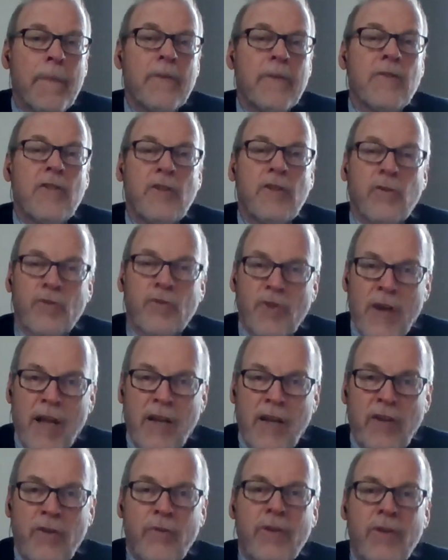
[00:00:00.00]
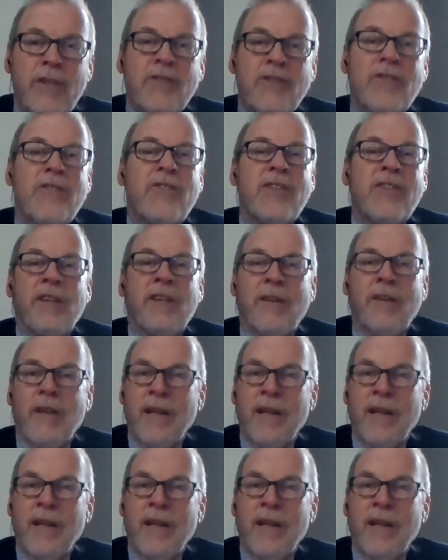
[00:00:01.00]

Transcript: still trying to do distancing,